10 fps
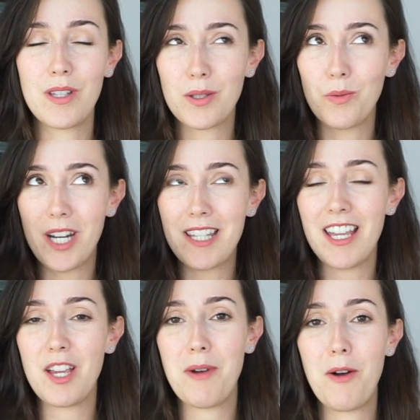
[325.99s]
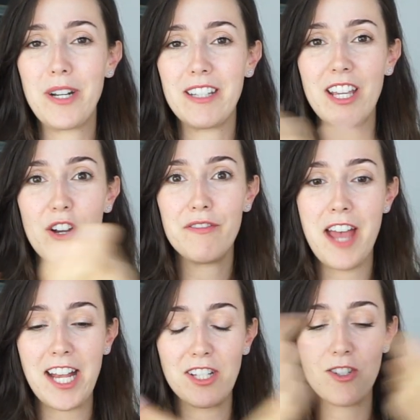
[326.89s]
what I think about when I think of
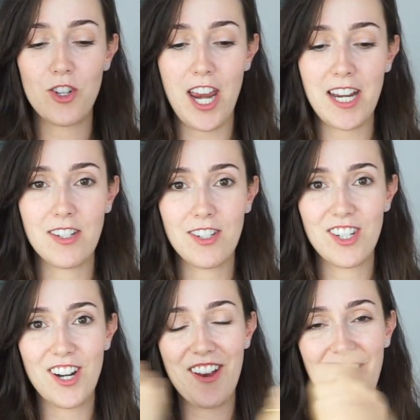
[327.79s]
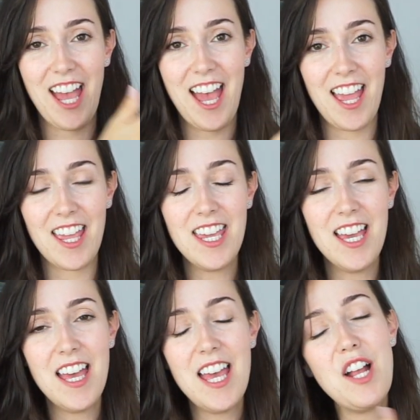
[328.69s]
exchange, okay?
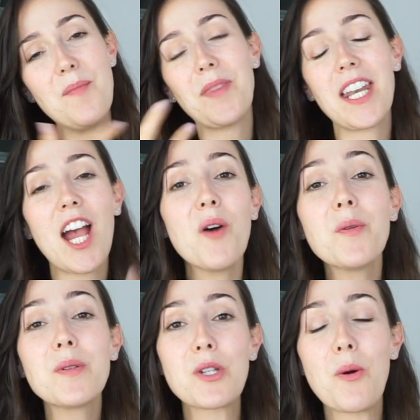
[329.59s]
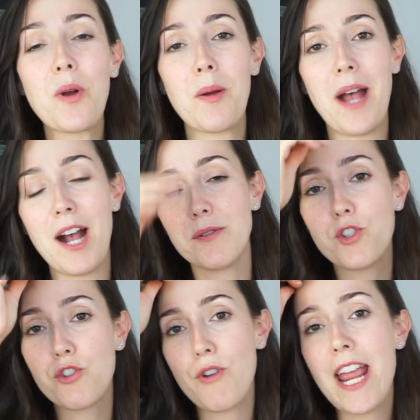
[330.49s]
And now when we talk about
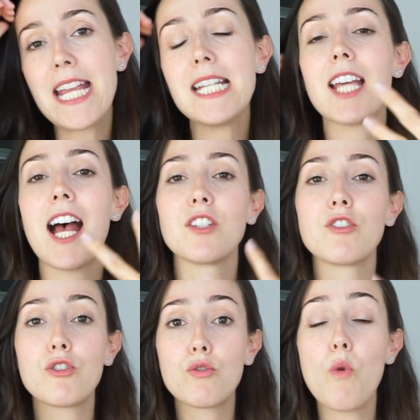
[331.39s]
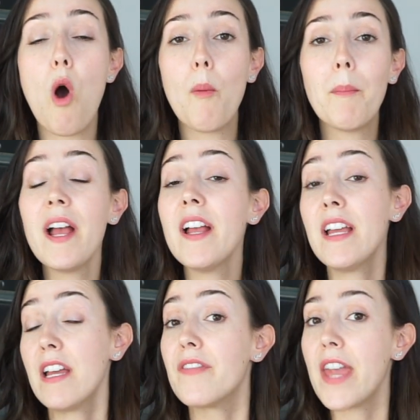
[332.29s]
trade and swap,
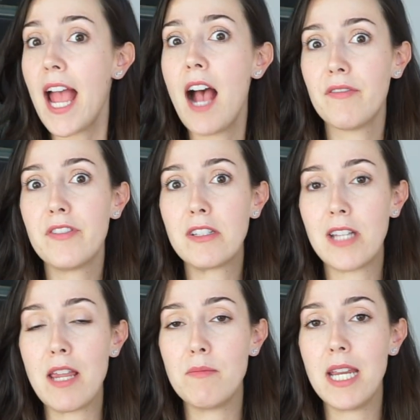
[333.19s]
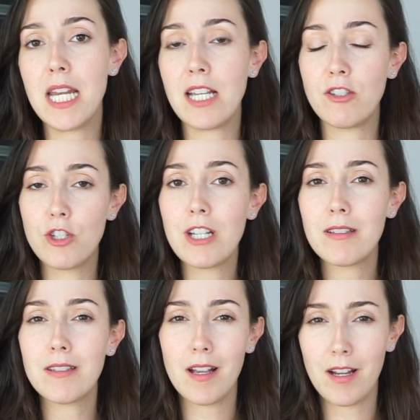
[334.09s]
they have the same meanings,
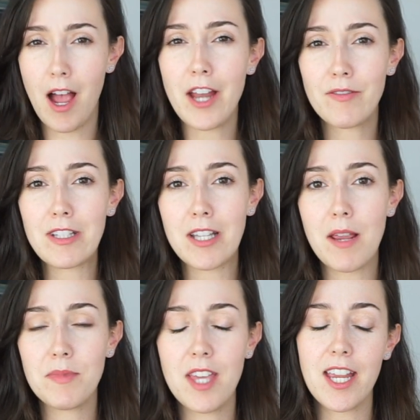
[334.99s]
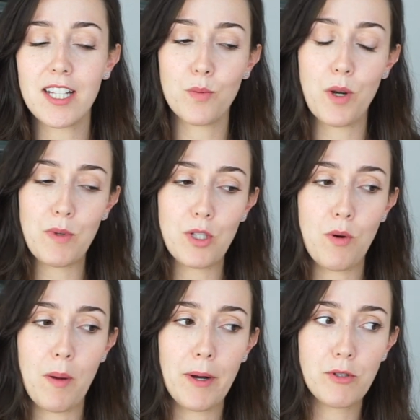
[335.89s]
just kind of the same thing as when we
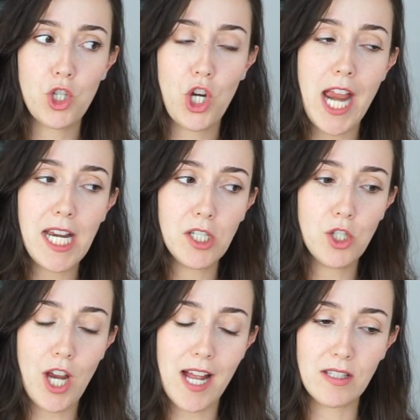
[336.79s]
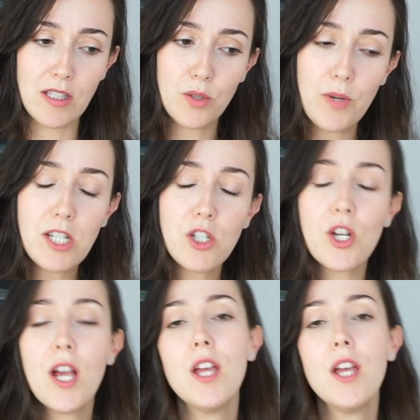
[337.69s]
talk about change and switch.